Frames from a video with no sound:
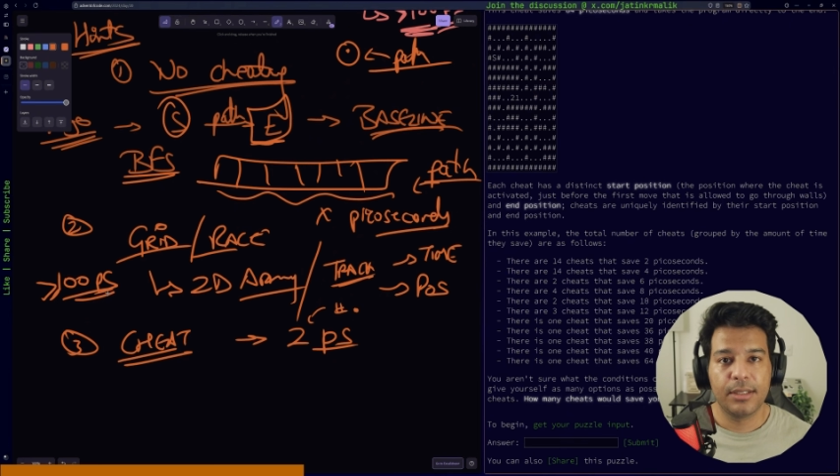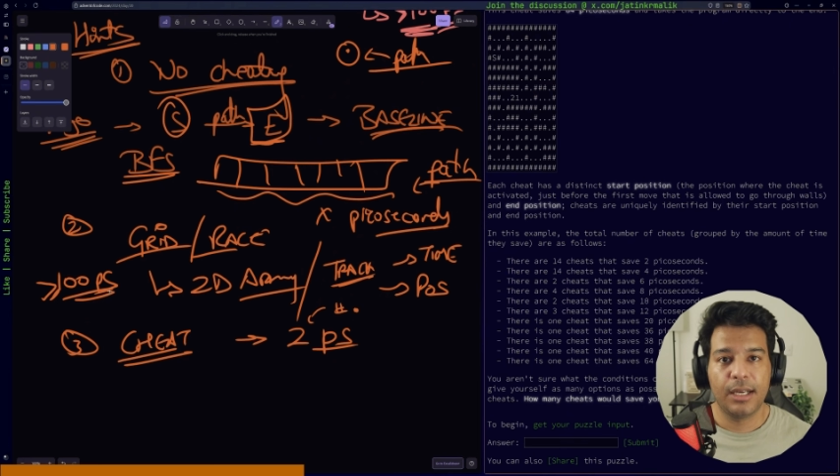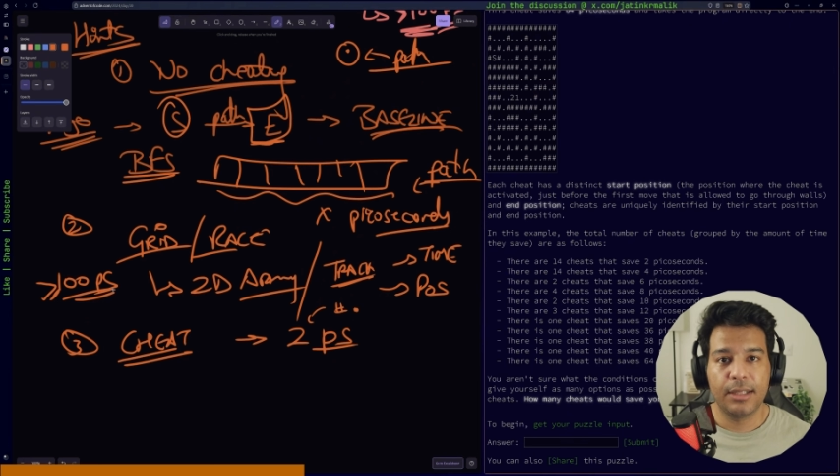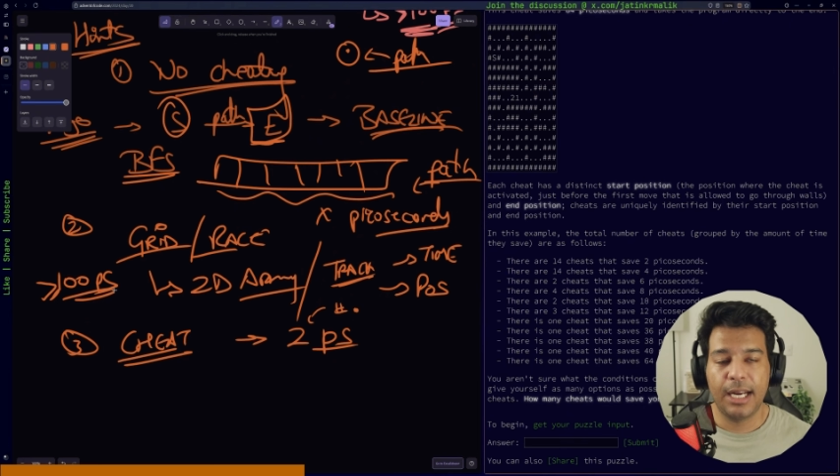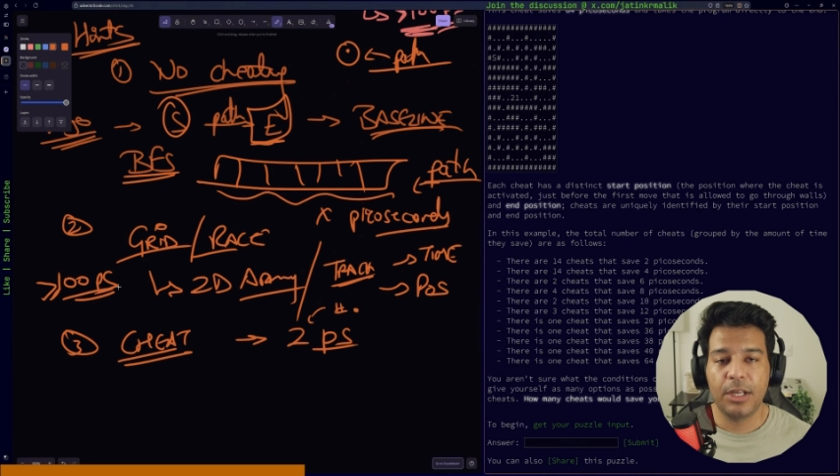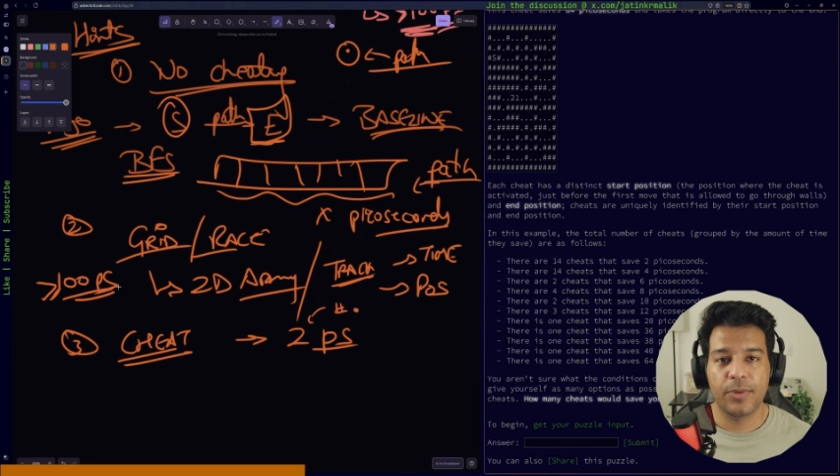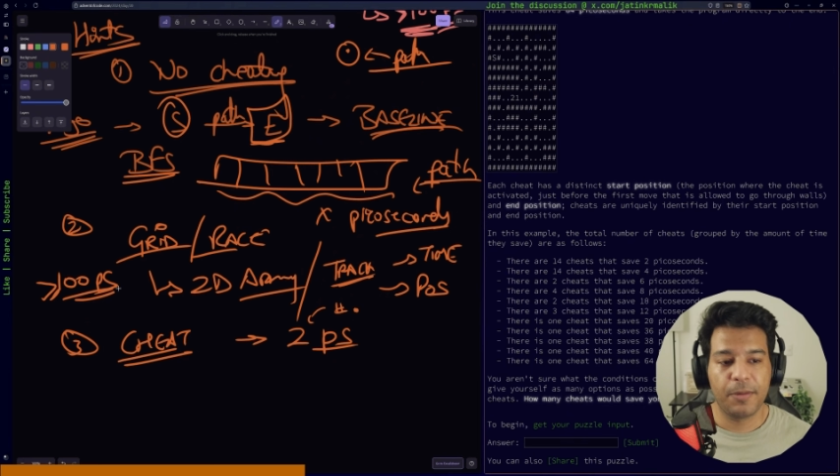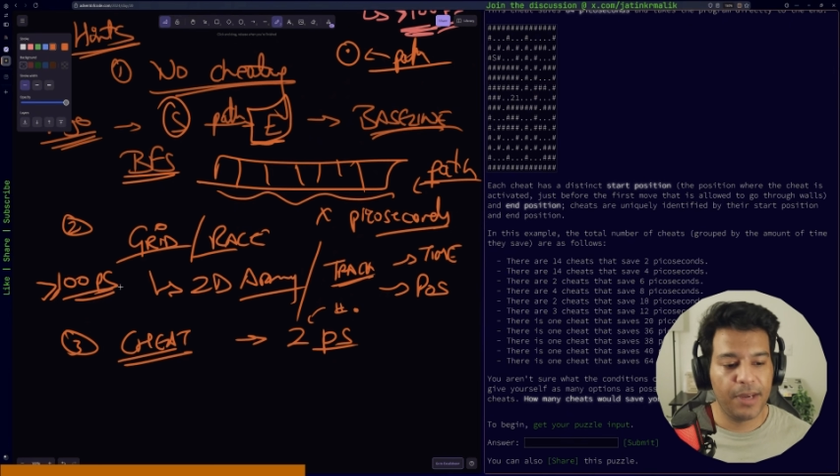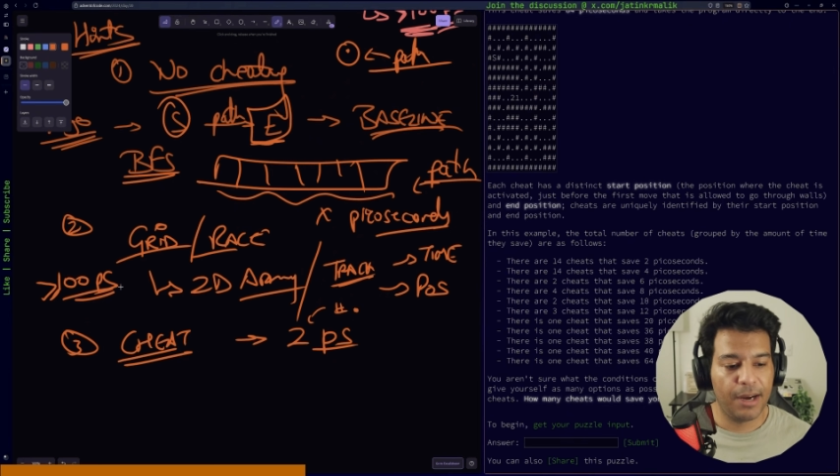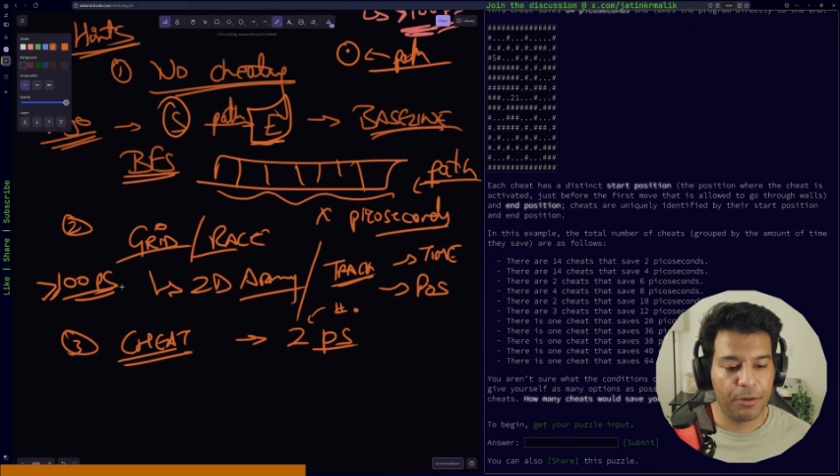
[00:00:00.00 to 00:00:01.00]
That is
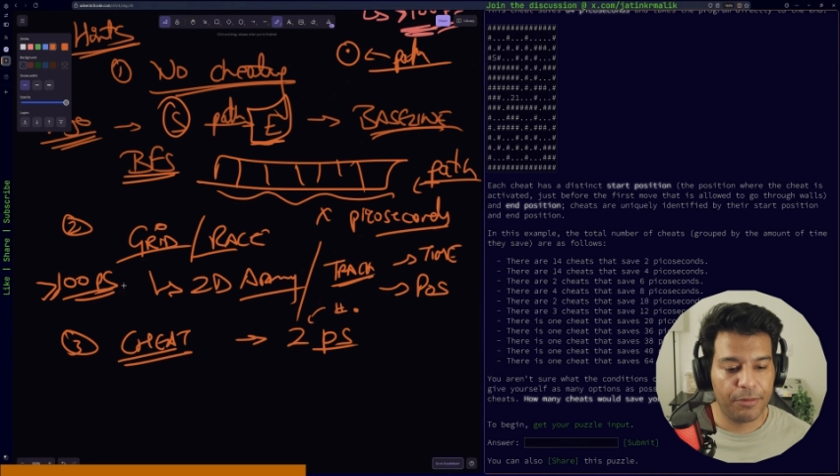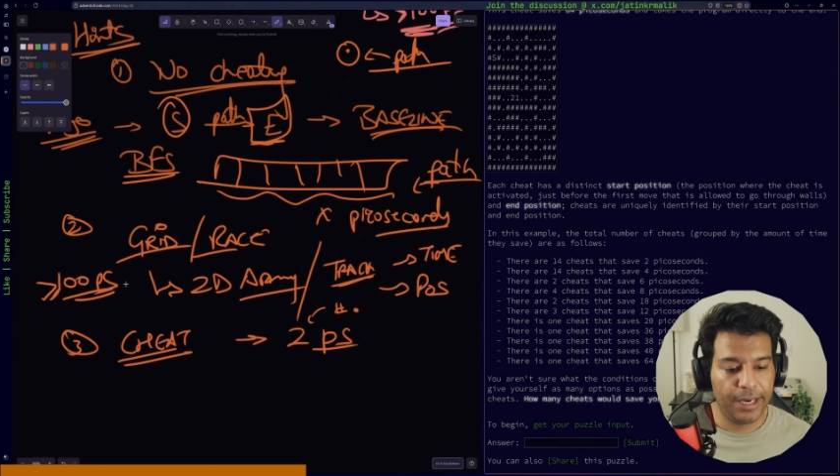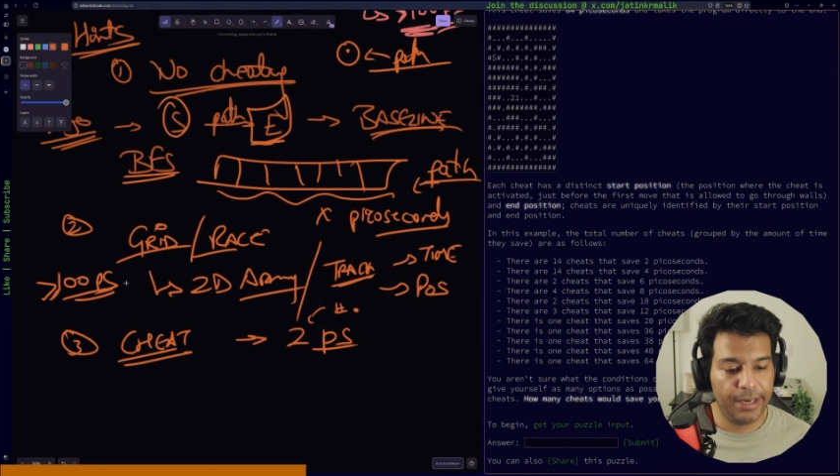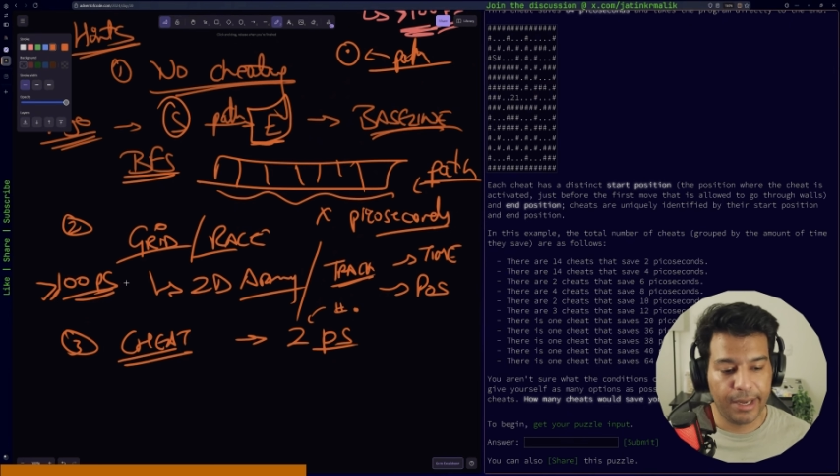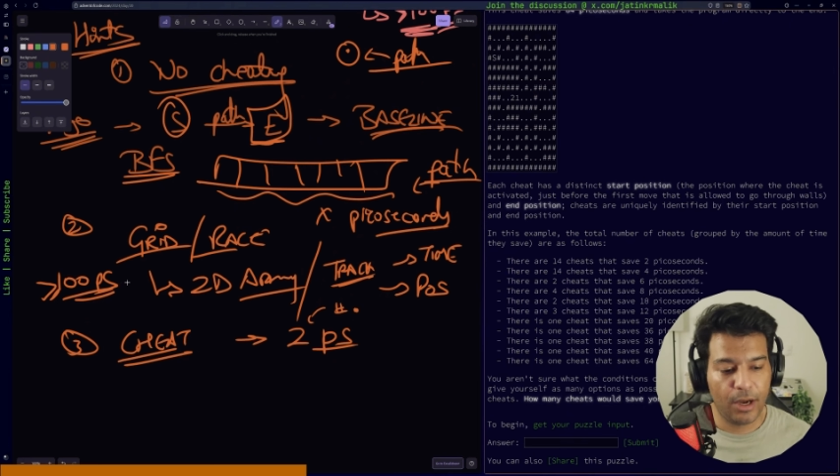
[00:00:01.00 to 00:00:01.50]
what we have to find,